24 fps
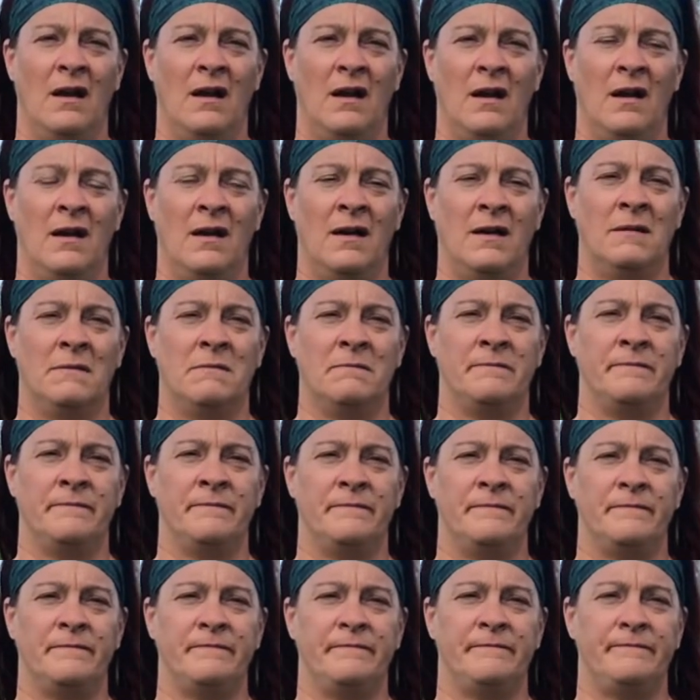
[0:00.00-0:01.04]

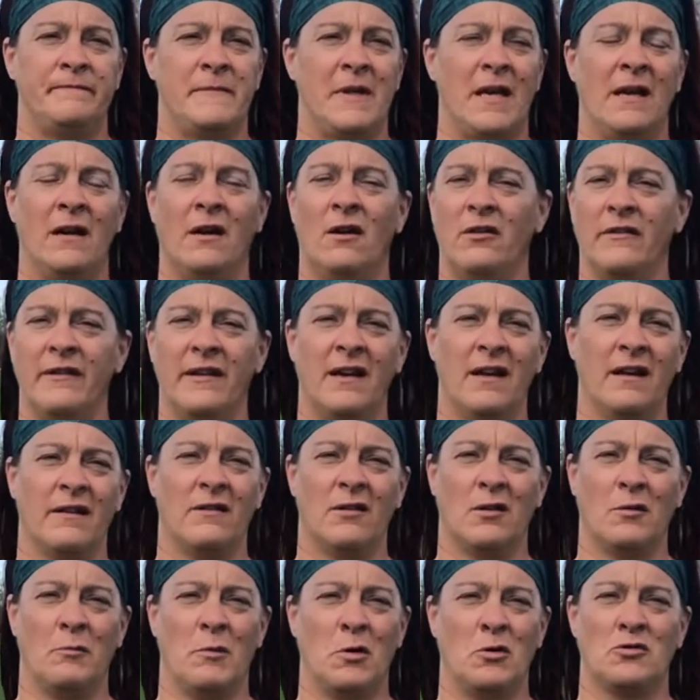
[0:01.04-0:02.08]
and all the
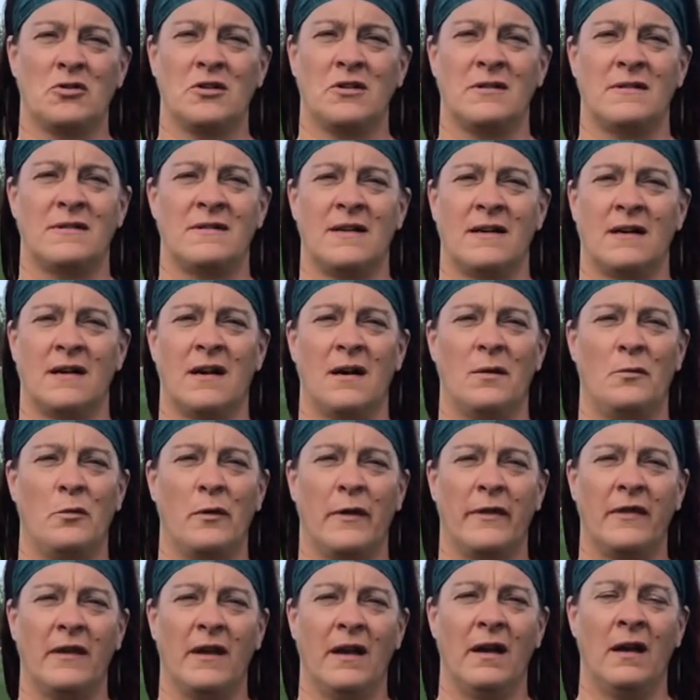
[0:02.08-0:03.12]
other emotions that come
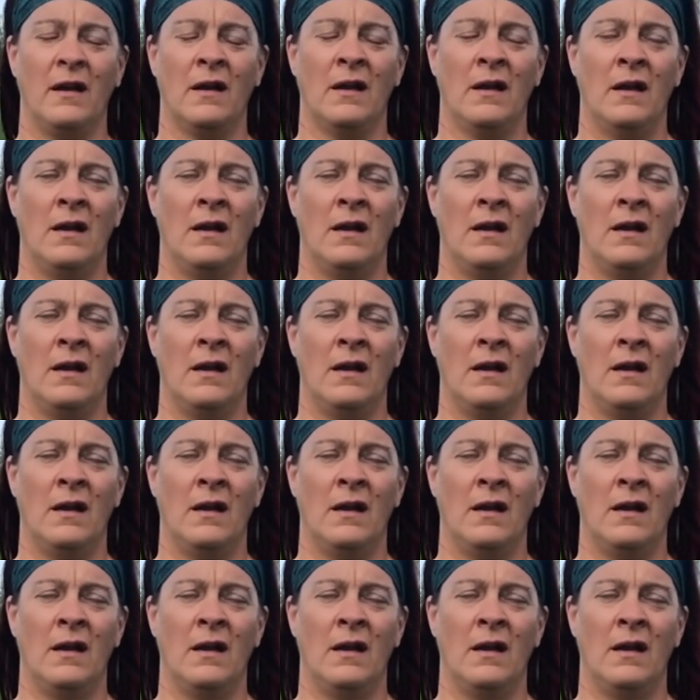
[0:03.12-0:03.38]
with it.